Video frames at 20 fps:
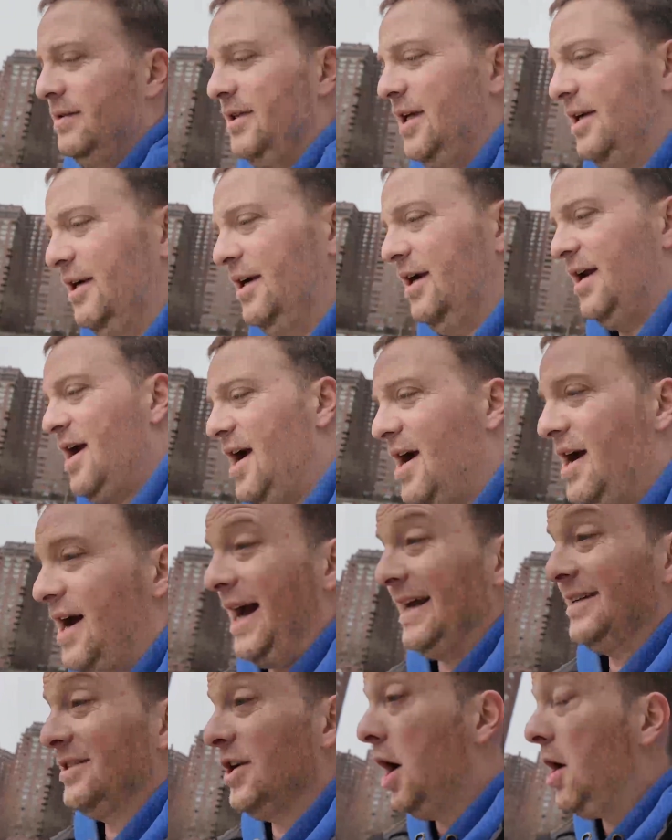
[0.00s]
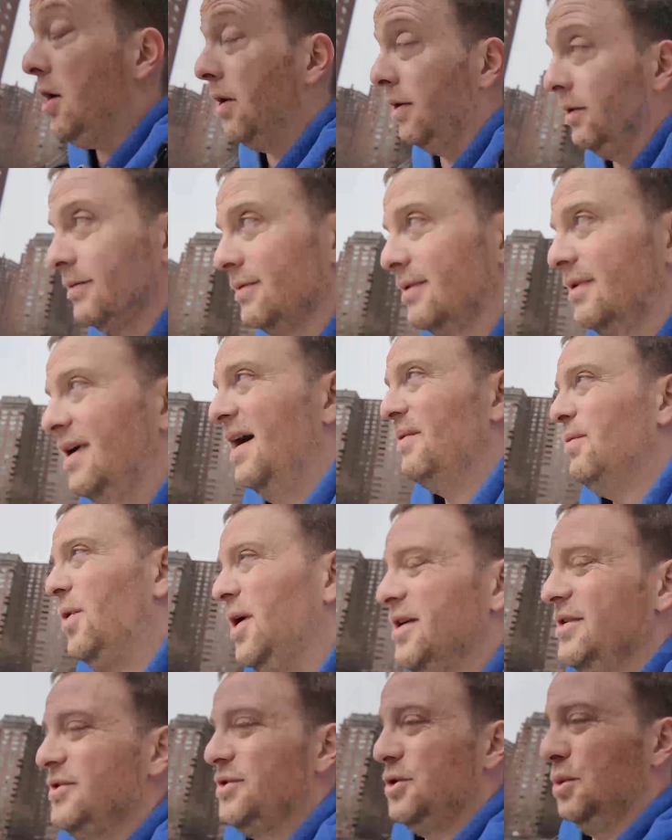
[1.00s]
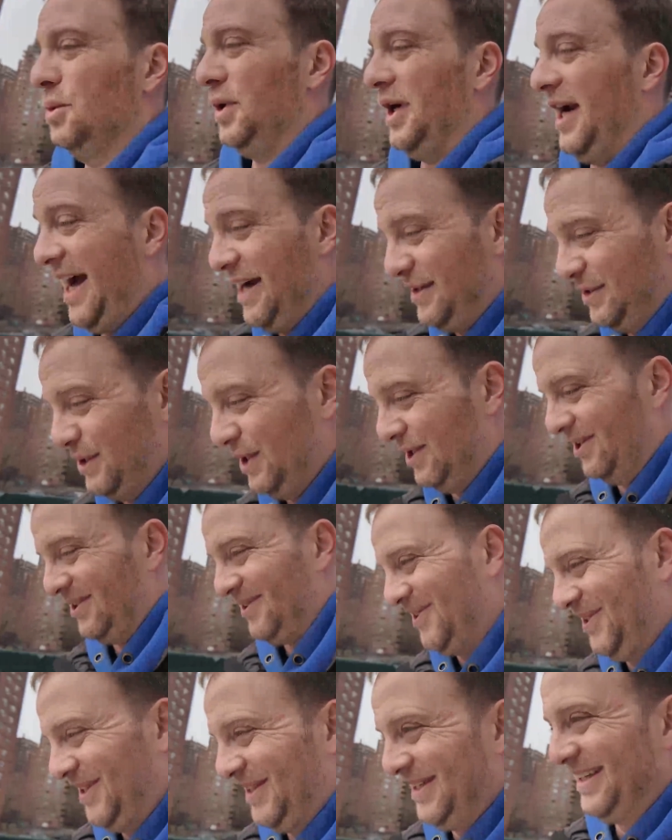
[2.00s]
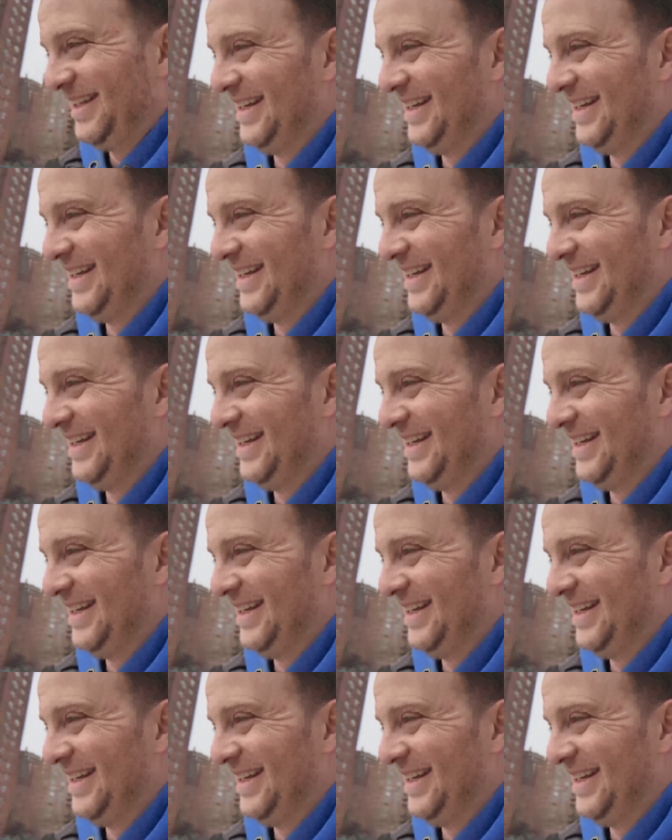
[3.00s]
I don't. I want to do what I do.